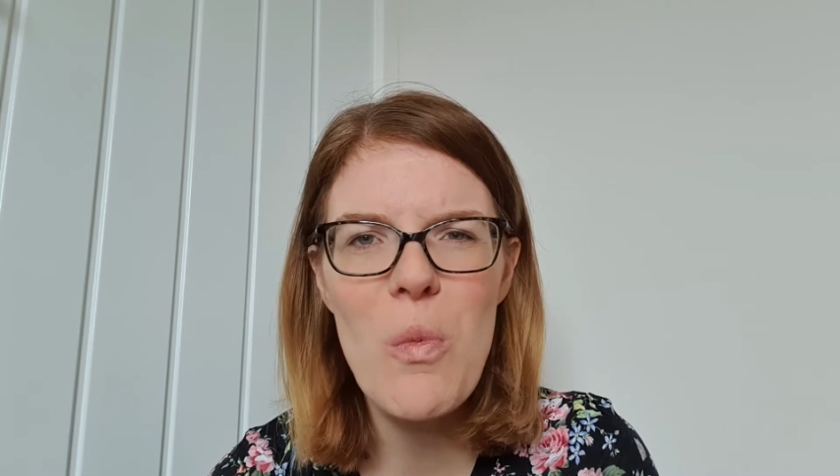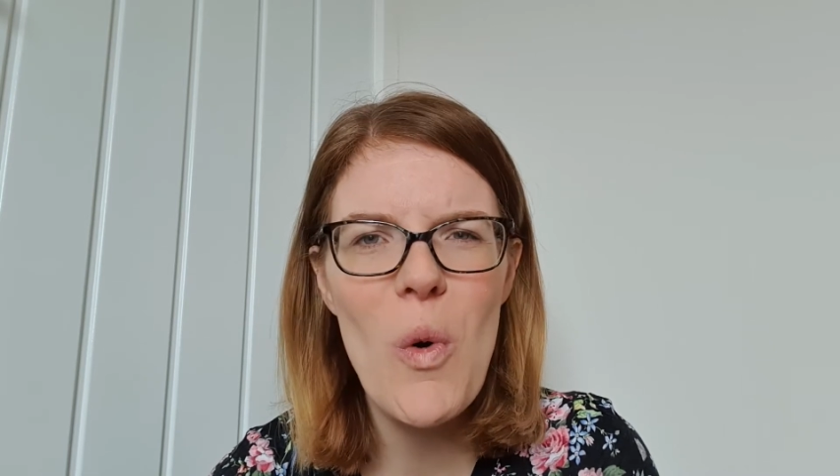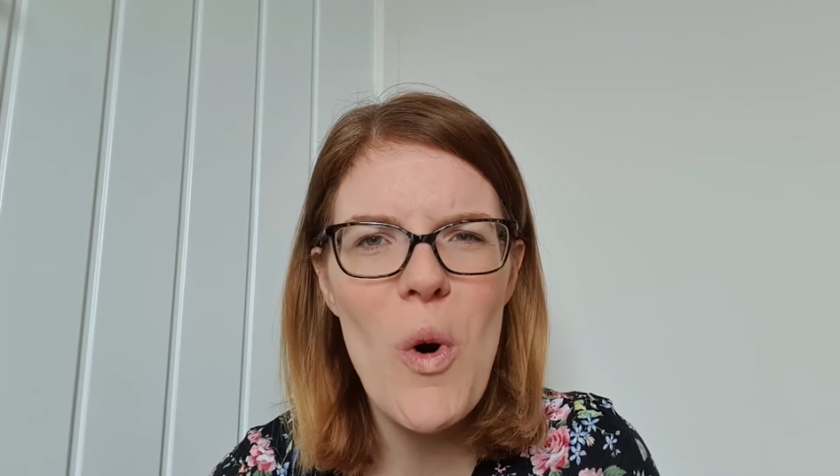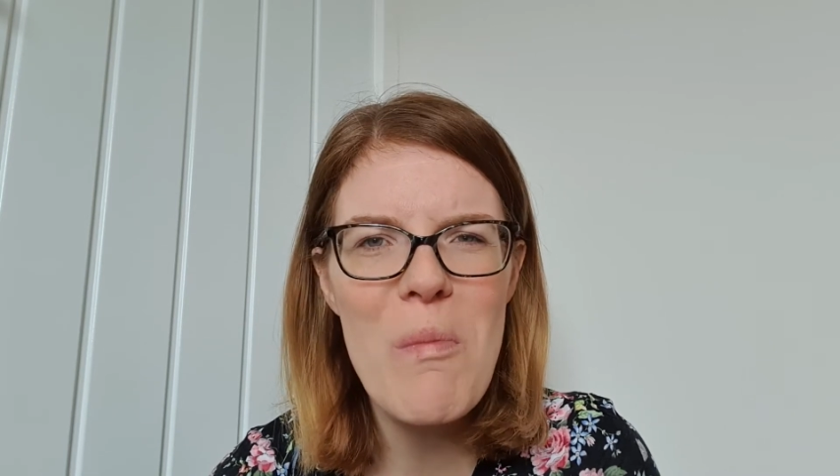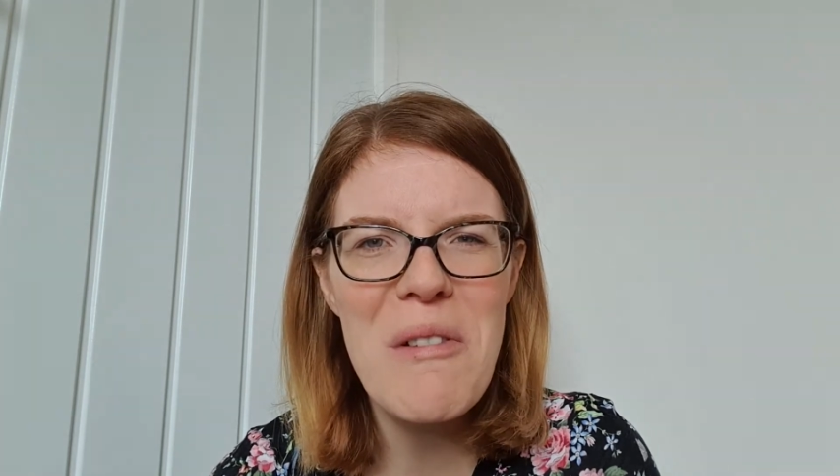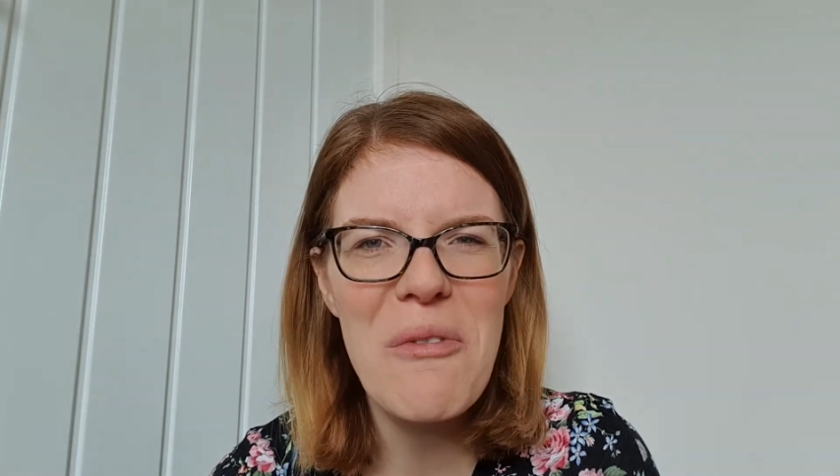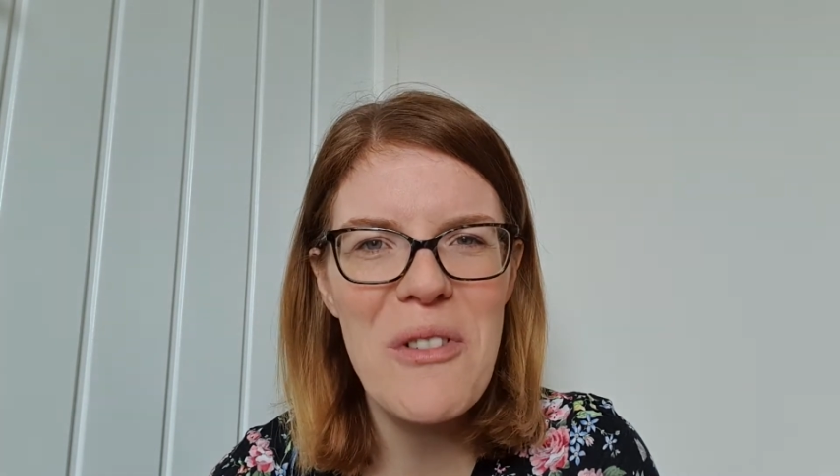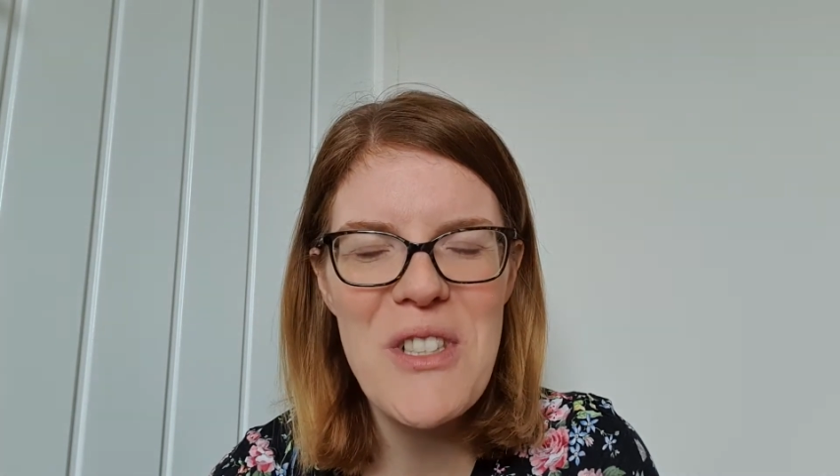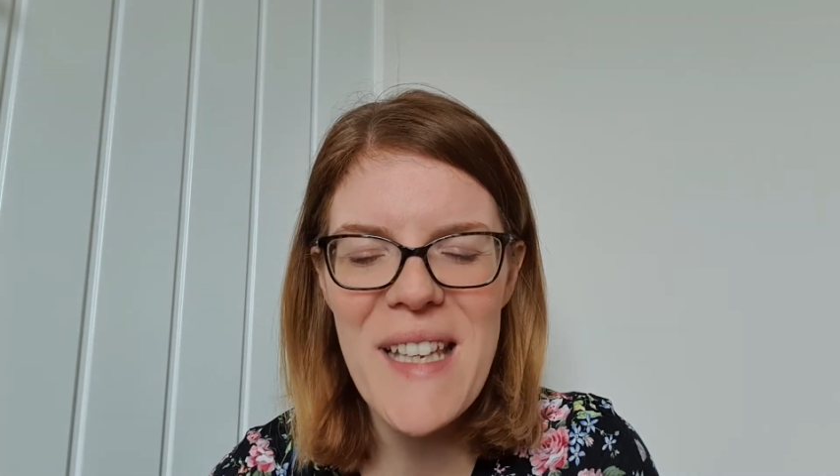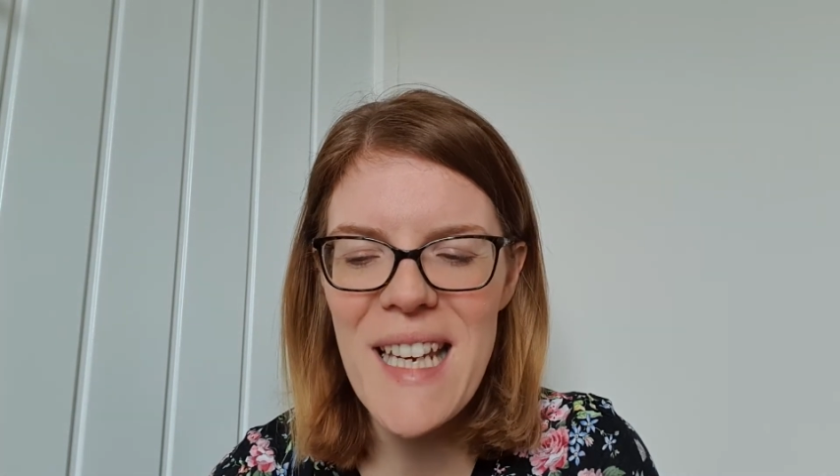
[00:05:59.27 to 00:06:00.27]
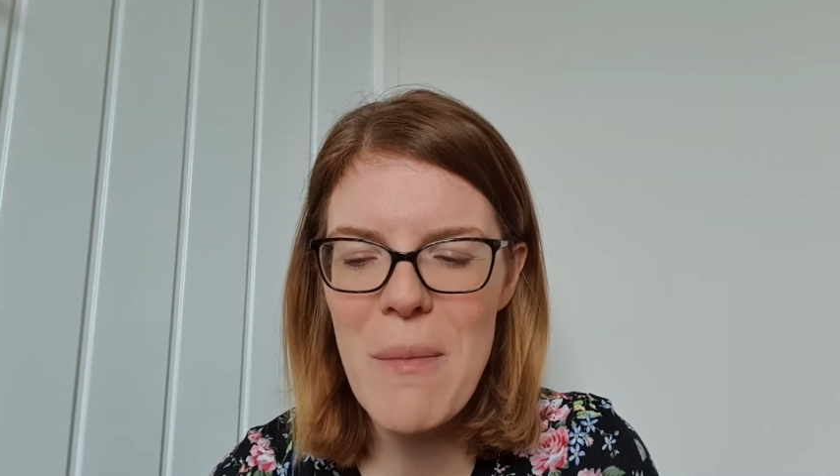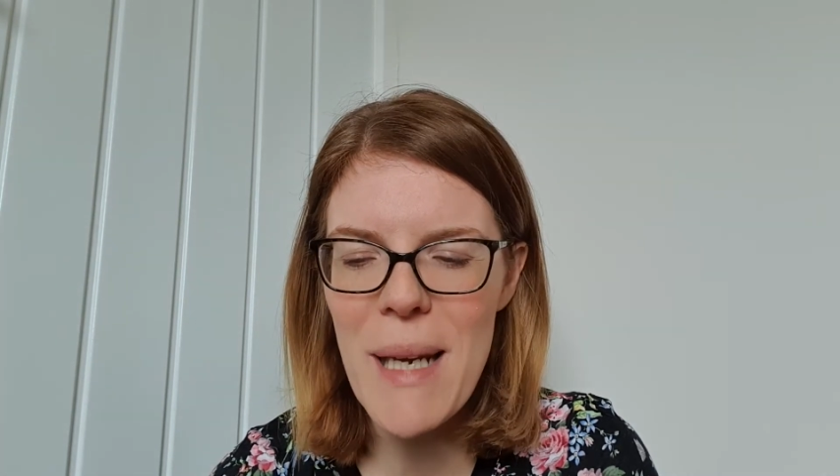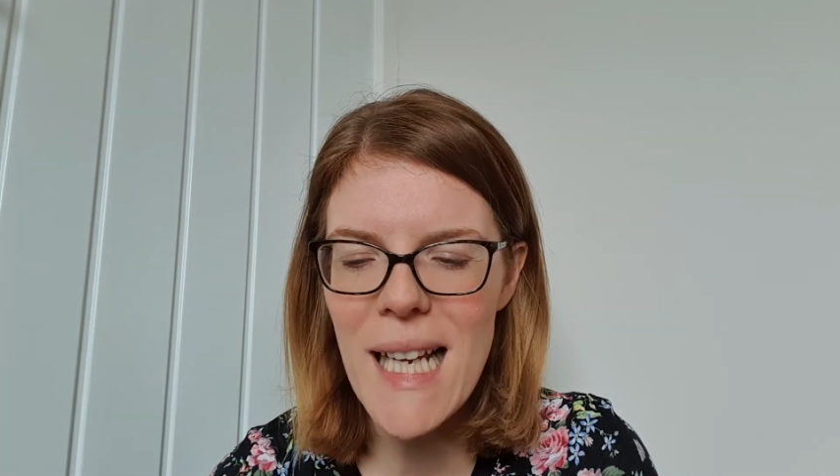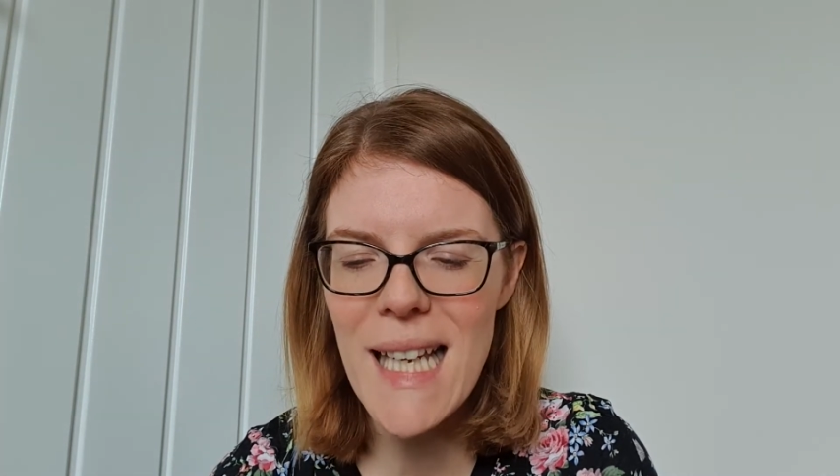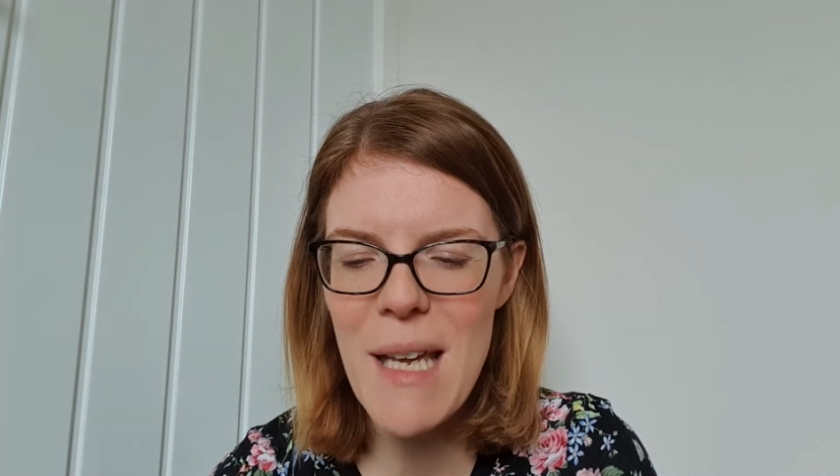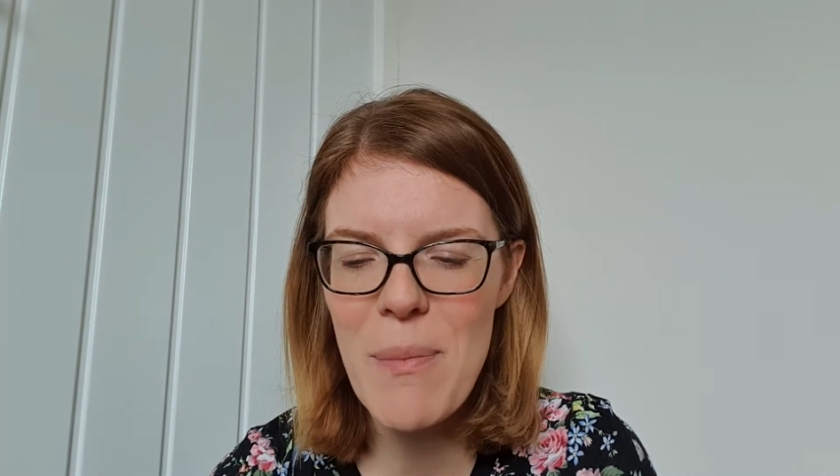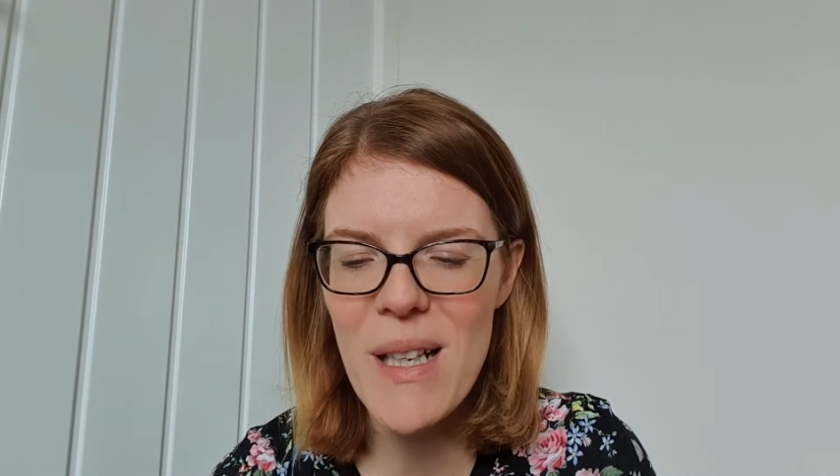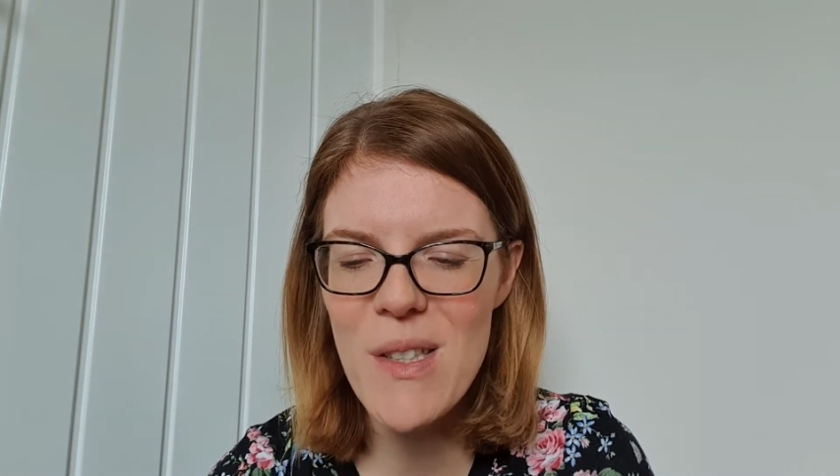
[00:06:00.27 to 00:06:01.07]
warm and fuzzy in a blanket by